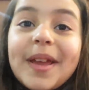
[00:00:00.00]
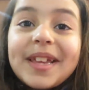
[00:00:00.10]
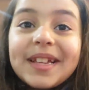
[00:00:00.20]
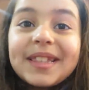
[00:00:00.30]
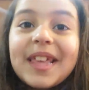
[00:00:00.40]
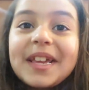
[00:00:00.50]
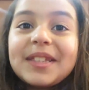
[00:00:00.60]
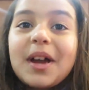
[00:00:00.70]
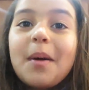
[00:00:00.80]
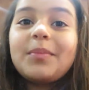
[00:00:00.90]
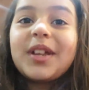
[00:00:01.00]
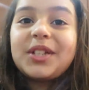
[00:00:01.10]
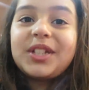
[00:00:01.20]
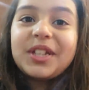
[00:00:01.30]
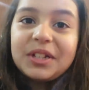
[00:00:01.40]
making things up
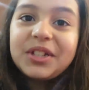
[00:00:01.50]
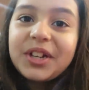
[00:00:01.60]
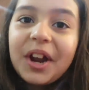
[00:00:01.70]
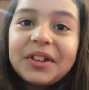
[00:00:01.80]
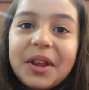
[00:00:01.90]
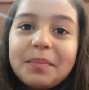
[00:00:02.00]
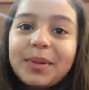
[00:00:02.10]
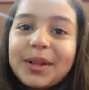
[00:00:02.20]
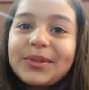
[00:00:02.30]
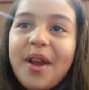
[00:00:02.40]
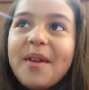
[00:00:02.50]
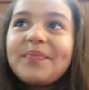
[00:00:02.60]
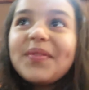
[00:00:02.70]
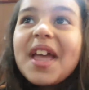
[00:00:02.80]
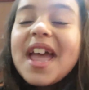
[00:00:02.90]
that she said she got an A+, right?
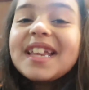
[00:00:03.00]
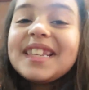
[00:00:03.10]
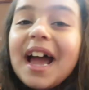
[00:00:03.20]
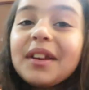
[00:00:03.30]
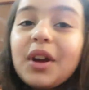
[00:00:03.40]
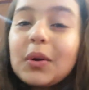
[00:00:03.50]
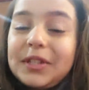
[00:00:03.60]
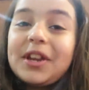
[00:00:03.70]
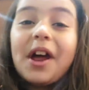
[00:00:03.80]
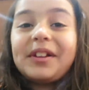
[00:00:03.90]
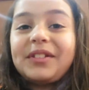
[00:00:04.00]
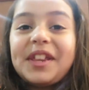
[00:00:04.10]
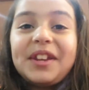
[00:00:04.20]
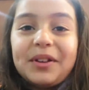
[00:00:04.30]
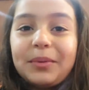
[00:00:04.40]
And no, Dad goes not and
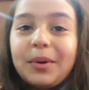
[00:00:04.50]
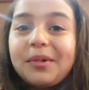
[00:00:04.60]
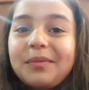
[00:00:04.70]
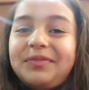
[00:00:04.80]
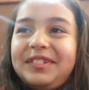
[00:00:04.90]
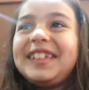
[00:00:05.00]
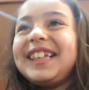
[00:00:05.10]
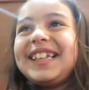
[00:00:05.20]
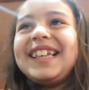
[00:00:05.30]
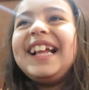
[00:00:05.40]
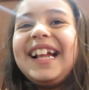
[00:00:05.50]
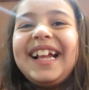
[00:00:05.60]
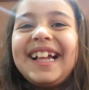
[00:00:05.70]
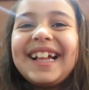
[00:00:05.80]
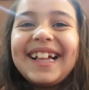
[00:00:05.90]
cleaning her room.
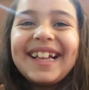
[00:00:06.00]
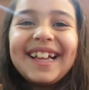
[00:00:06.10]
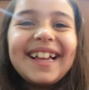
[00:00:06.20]
But I